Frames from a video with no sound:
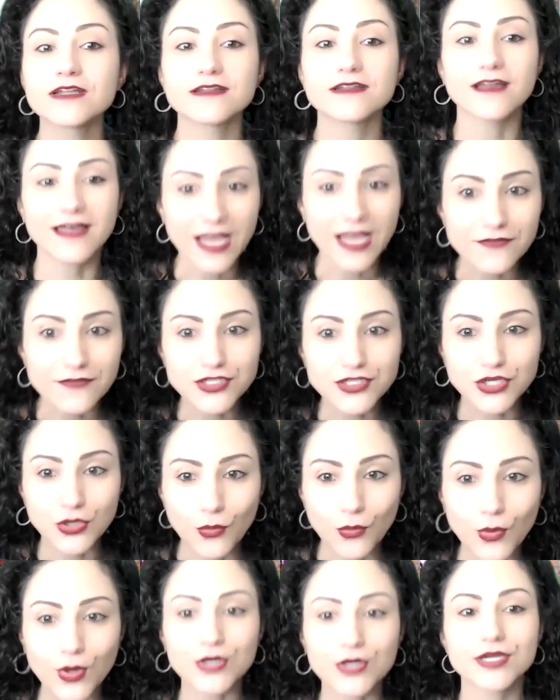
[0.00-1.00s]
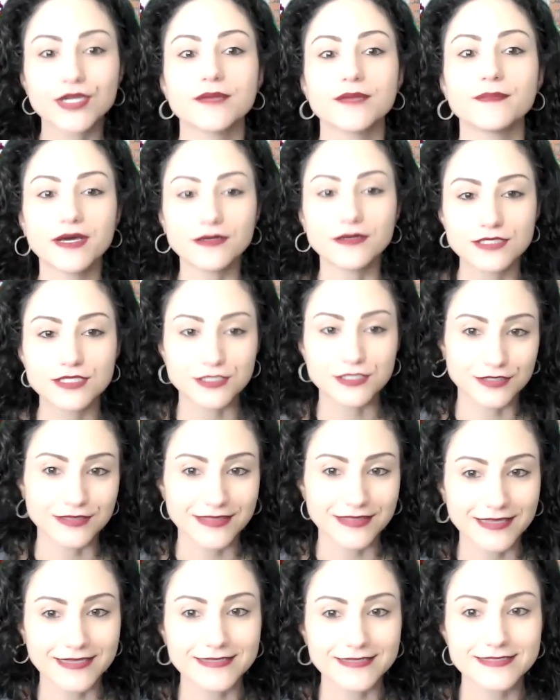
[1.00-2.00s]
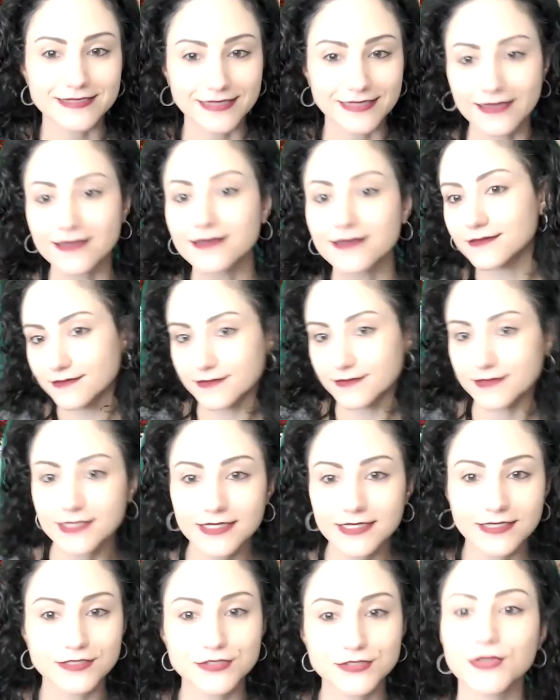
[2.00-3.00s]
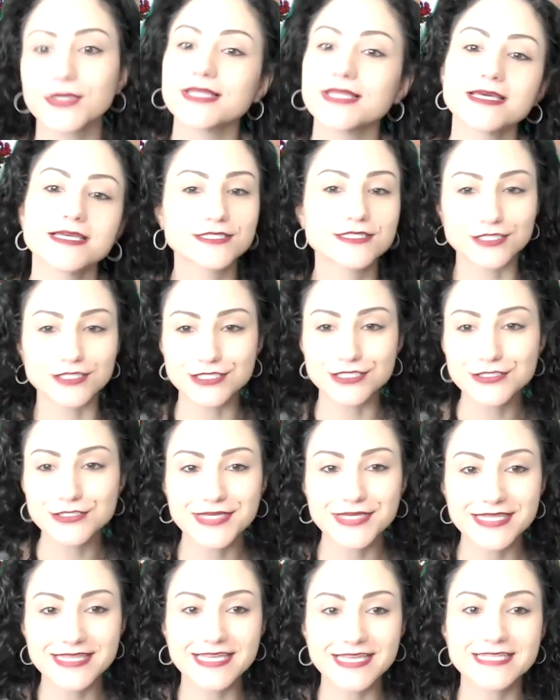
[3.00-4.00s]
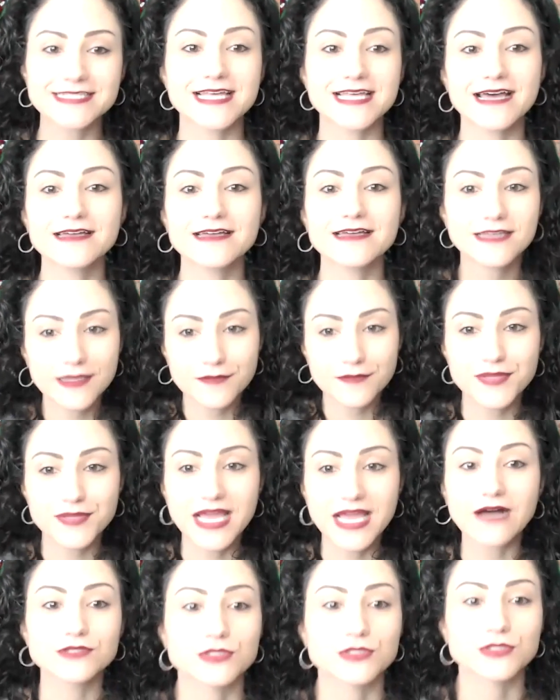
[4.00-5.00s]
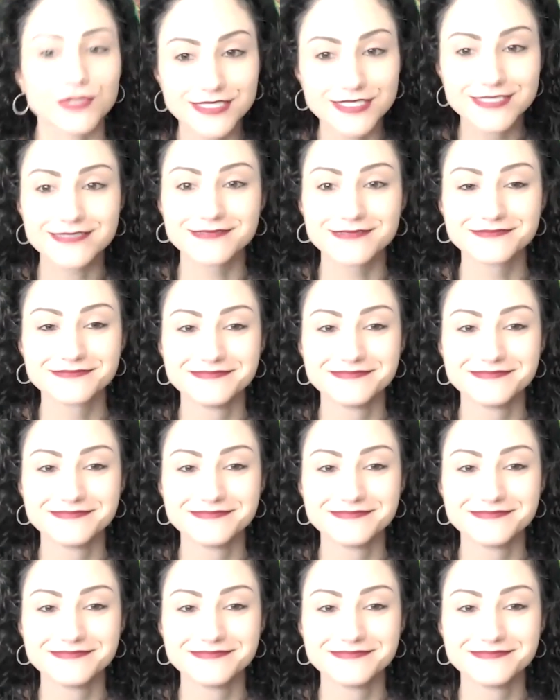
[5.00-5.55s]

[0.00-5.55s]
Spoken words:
not having to worry about certain things like cleaning the toilets or doing things that can be outsourced.